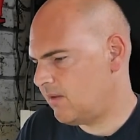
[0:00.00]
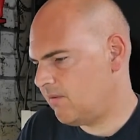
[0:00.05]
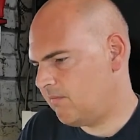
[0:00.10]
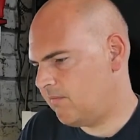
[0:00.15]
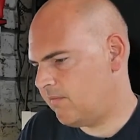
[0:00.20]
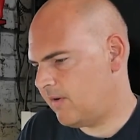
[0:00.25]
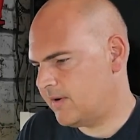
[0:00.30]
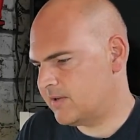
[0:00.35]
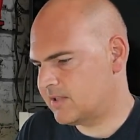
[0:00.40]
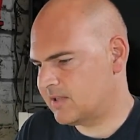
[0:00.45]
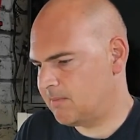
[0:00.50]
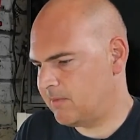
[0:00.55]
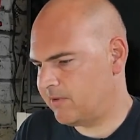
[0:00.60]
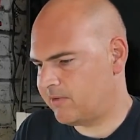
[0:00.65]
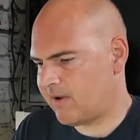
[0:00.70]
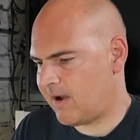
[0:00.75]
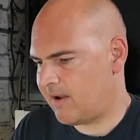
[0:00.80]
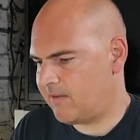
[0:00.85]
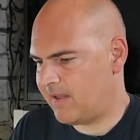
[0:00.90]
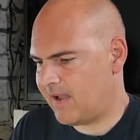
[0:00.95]
very similar
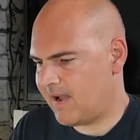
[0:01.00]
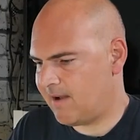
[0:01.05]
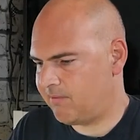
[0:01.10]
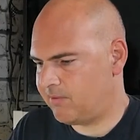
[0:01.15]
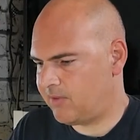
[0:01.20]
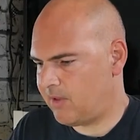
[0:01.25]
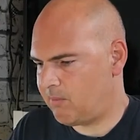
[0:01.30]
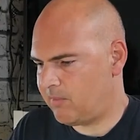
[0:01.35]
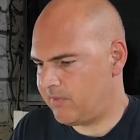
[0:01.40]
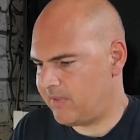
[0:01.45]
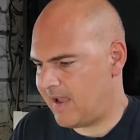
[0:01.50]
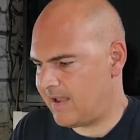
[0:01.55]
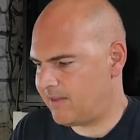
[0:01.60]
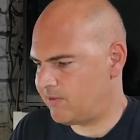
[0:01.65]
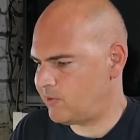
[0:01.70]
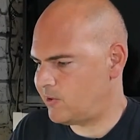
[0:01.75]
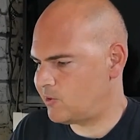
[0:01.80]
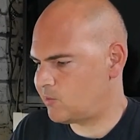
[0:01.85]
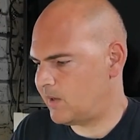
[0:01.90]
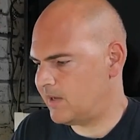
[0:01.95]
to how they have done with the
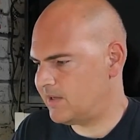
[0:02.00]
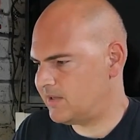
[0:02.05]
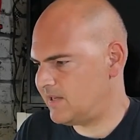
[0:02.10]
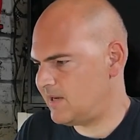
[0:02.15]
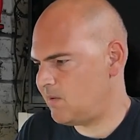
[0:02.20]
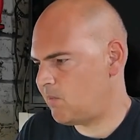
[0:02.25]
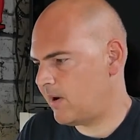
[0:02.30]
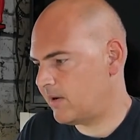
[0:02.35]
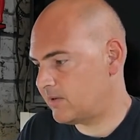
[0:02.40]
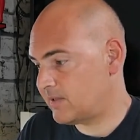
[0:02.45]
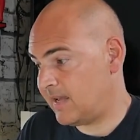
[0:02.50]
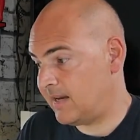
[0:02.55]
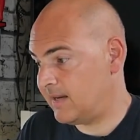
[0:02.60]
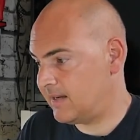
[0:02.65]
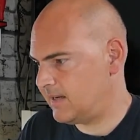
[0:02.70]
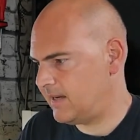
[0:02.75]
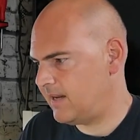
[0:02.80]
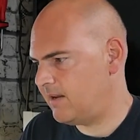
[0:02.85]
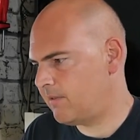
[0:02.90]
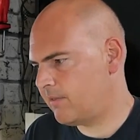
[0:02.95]
A320, where
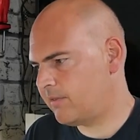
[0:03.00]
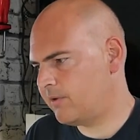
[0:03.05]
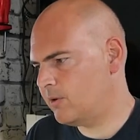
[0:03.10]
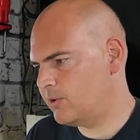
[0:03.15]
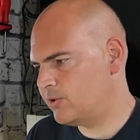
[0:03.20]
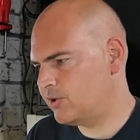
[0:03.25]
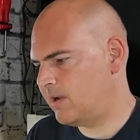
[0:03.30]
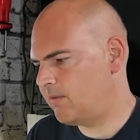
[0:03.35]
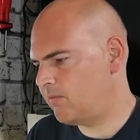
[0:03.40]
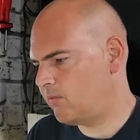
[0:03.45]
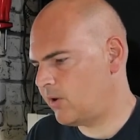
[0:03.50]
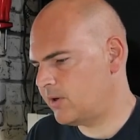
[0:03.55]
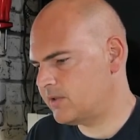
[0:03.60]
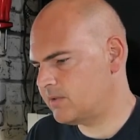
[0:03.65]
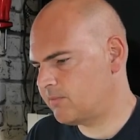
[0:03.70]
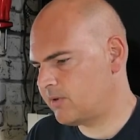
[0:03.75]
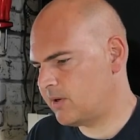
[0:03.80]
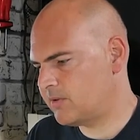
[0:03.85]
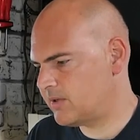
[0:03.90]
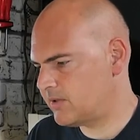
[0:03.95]
technically the third gen
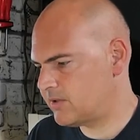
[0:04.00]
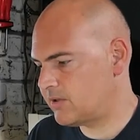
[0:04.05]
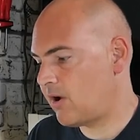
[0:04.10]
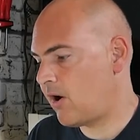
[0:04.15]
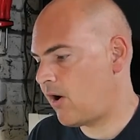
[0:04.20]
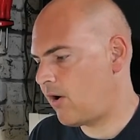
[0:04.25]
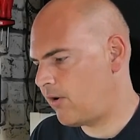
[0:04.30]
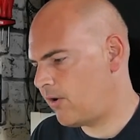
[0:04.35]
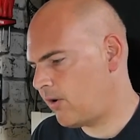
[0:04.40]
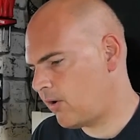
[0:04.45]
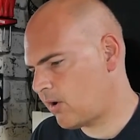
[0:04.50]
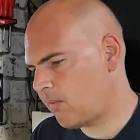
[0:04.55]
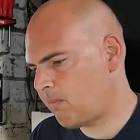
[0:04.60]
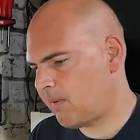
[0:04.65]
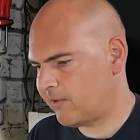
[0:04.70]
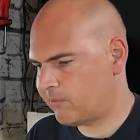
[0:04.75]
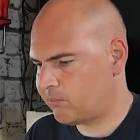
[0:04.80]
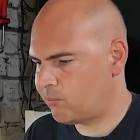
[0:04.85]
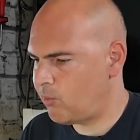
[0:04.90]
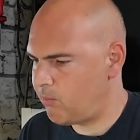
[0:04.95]
Ryzen processors are not
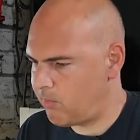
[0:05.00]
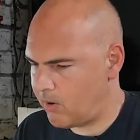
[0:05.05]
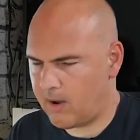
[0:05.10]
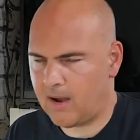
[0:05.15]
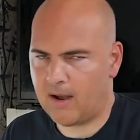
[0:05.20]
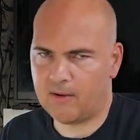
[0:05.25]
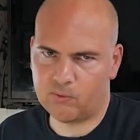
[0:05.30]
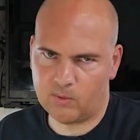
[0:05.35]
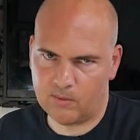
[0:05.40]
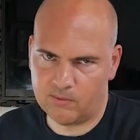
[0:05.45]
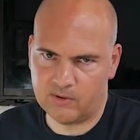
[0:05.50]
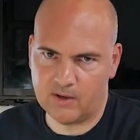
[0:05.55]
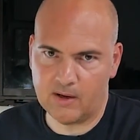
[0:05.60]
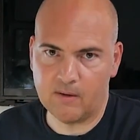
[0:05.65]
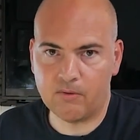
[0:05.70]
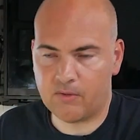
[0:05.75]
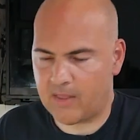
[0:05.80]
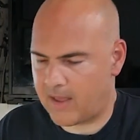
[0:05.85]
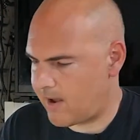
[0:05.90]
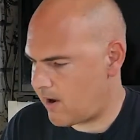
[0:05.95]
compatible, but as we've
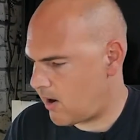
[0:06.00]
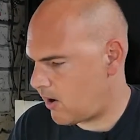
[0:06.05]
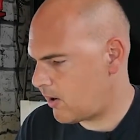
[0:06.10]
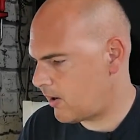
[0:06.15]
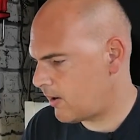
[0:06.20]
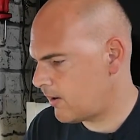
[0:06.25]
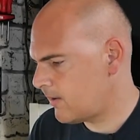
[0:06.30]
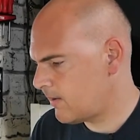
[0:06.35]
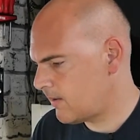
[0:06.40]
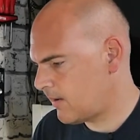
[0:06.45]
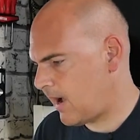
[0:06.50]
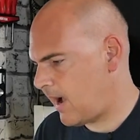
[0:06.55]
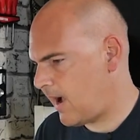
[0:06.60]
seen, they are,